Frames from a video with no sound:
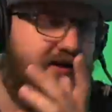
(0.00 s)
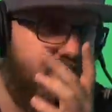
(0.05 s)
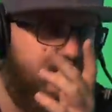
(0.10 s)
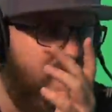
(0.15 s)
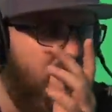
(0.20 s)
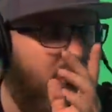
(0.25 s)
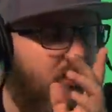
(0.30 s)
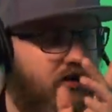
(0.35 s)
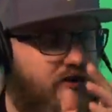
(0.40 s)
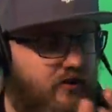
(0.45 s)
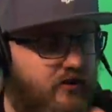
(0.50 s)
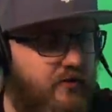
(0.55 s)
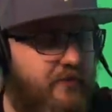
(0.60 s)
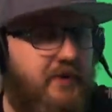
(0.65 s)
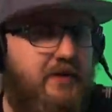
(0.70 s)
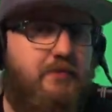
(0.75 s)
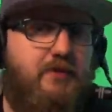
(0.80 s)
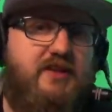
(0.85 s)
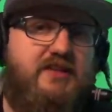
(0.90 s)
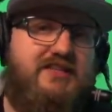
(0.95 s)
I saw a lot of
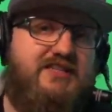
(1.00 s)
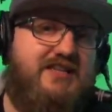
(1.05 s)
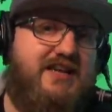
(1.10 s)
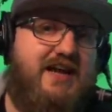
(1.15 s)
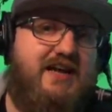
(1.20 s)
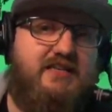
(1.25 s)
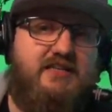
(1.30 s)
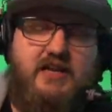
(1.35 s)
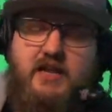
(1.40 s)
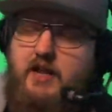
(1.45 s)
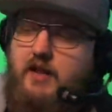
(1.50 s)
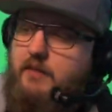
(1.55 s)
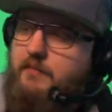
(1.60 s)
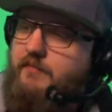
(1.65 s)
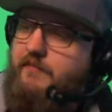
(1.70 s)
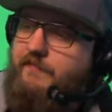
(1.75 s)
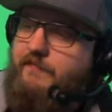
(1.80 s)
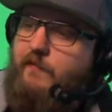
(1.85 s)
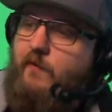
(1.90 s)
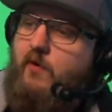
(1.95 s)
people in chat
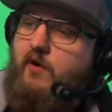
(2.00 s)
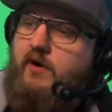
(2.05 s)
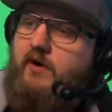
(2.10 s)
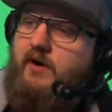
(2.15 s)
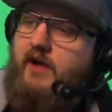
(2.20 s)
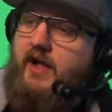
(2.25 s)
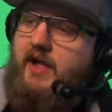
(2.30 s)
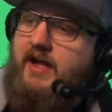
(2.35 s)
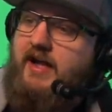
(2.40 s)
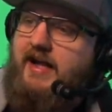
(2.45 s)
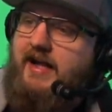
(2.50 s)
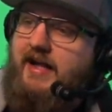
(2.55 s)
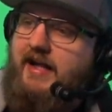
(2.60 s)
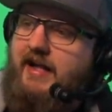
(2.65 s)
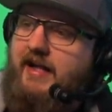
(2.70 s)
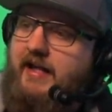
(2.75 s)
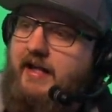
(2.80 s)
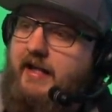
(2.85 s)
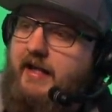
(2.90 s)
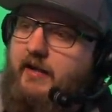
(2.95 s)
before
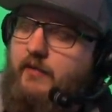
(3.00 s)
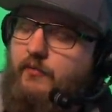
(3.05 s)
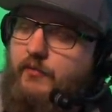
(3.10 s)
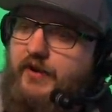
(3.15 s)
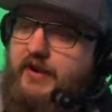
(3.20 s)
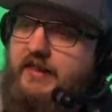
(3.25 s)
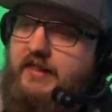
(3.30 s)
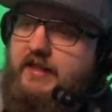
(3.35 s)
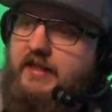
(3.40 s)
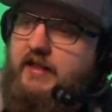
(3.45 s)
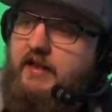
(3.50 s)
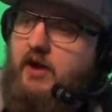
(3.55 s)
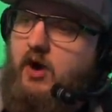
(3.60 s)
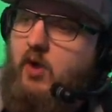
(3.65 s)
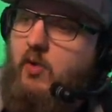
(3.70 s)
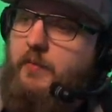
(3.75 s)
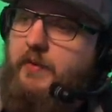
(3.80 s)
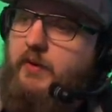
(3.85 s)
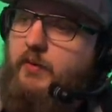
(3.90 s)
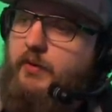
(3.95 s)
really
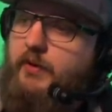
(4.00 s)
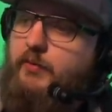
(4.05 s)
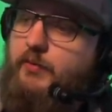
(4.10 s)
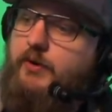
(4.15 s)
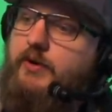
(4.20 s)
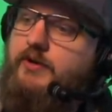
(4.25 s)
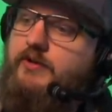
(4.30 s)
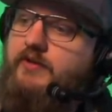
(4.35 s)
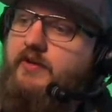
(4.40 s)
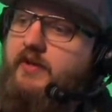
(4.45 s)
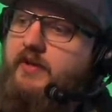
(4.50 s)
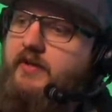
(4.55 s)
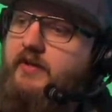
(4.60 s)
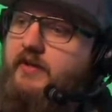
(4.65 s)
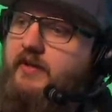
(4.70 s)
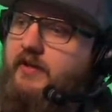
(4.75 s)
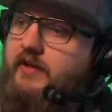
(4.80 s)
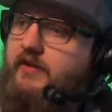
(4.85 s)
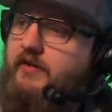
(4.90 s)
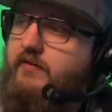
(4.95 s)
hoping we would
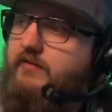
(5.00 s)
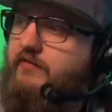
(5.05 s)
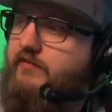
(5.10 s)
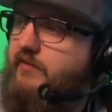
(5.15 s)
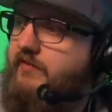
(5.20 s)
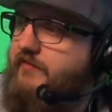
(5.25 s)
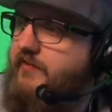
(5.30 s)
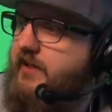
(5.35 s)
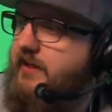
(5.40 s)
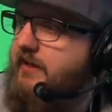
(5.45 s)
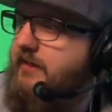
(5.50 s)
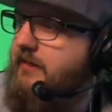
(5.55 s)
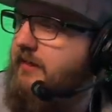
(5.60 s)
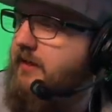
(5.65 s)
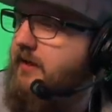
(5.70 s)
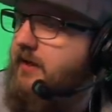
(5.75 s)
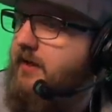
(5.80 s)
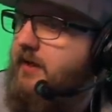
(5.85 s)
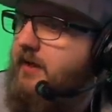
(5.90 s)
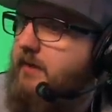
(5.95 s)

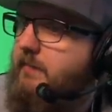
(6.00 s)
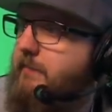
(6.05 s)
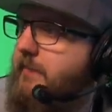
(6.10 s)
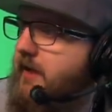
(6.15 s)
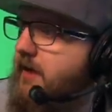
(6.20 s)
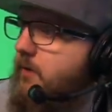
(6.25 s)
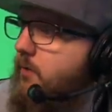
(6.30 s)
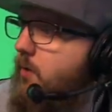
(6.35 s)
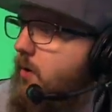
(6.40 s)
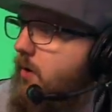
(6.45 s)
reveal Meng